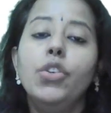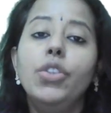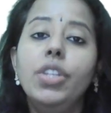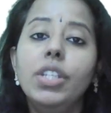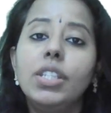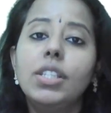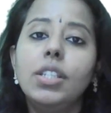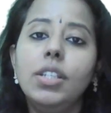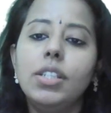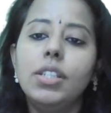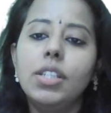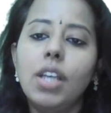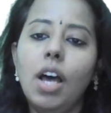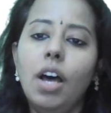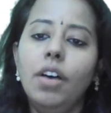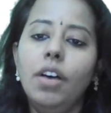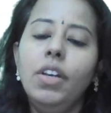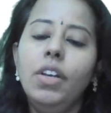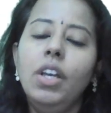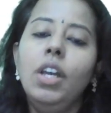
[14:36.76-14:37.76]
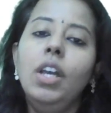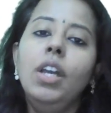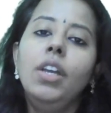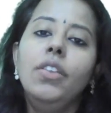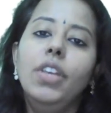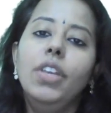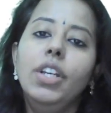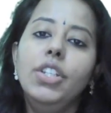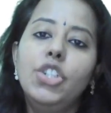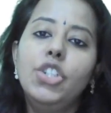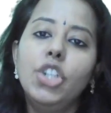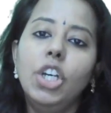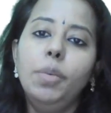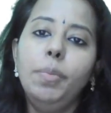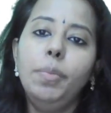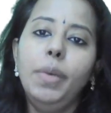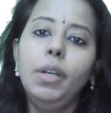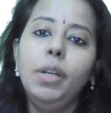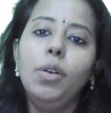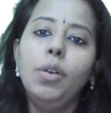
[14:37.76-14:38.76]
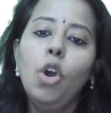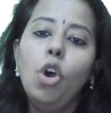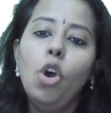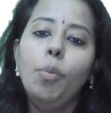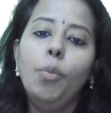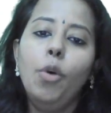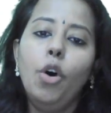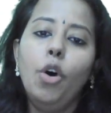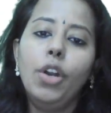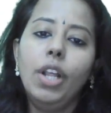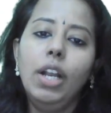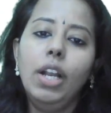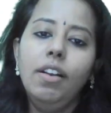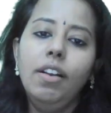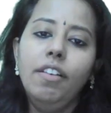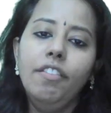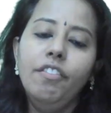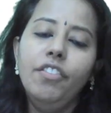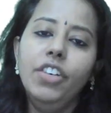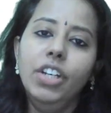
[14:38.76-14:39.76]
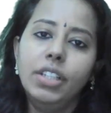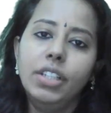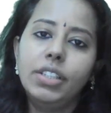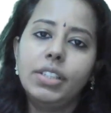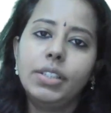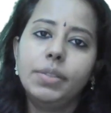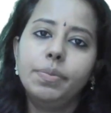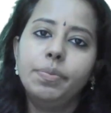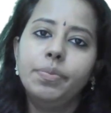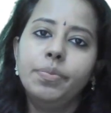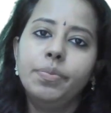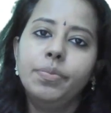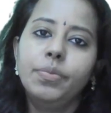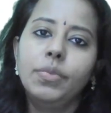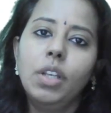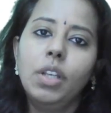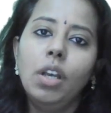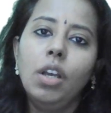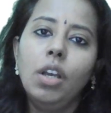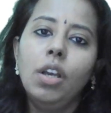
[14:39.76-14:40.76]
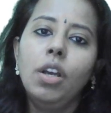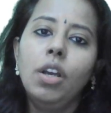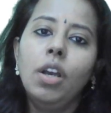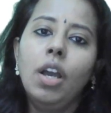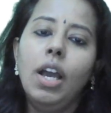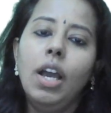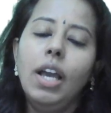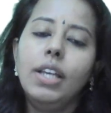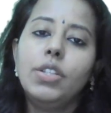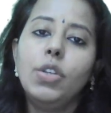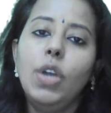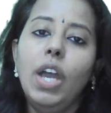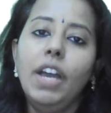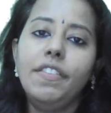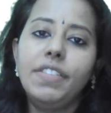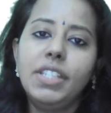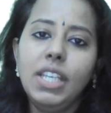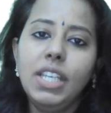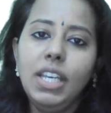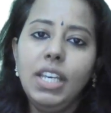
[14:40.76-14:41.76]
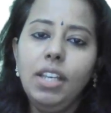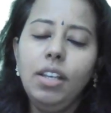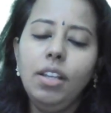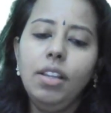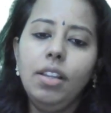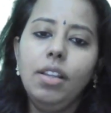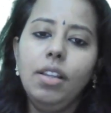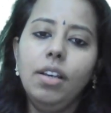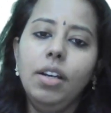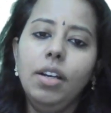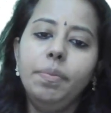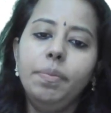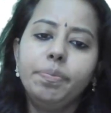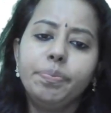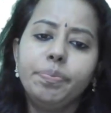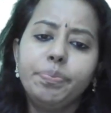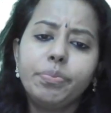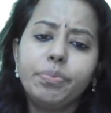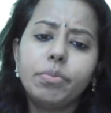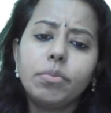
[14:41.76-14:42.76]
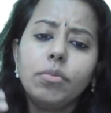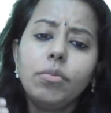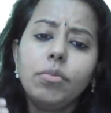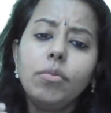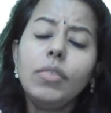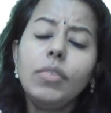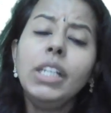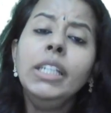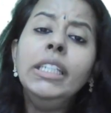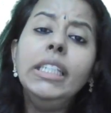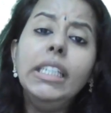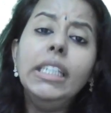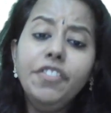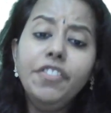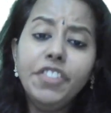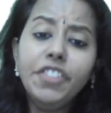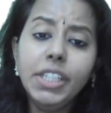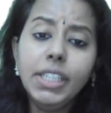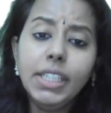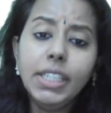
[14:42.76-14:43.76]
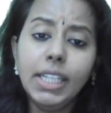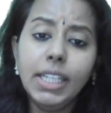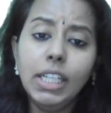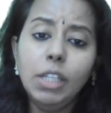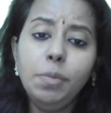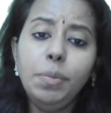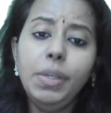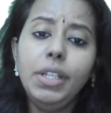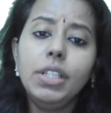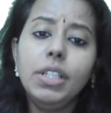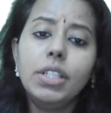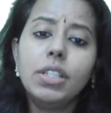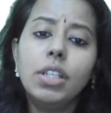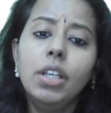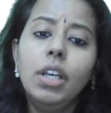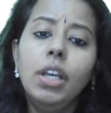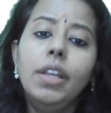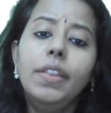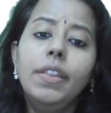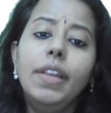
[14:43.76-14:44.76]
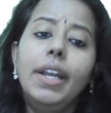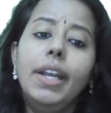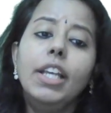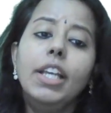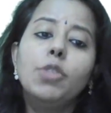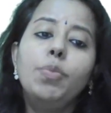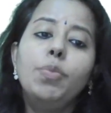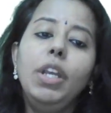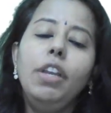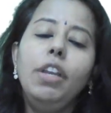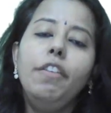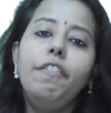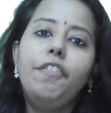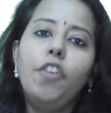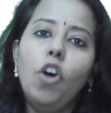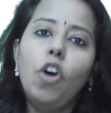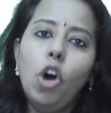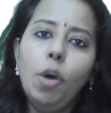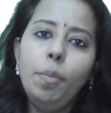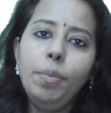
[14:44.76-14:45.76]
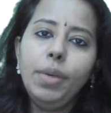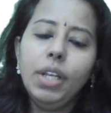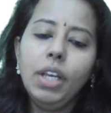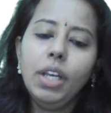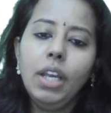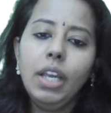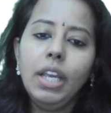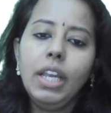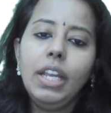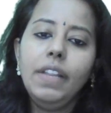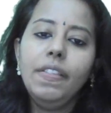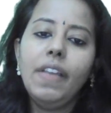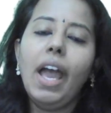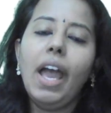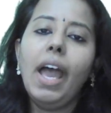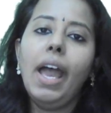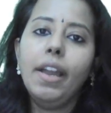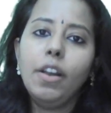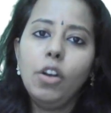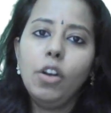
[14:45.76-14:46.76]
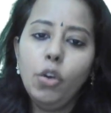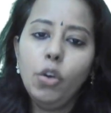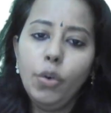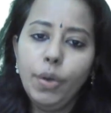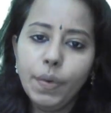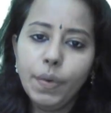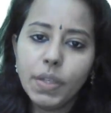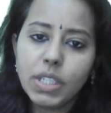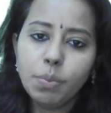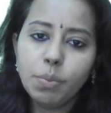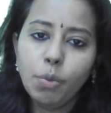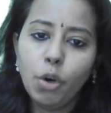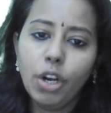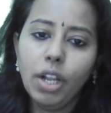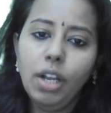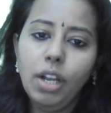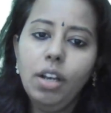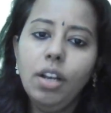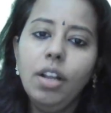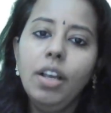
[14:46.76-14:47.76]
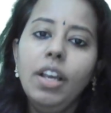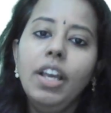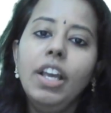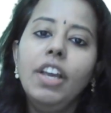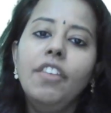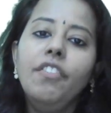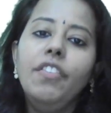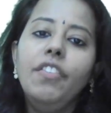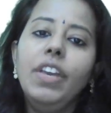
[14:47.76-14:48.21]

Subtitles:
So this is how the German model works. As you have seen, the different elements that has been formed in the Anglo-US model,